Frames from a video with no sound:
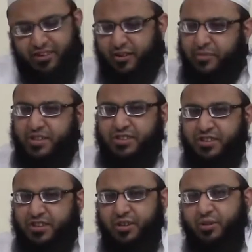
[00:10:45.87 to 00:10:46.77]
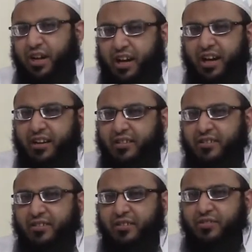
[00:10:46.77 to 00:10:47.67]
that are mentioned in the
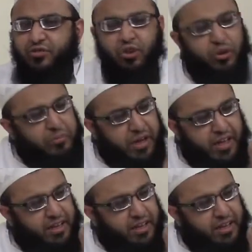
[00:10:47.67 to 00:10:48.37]
Quran, so many.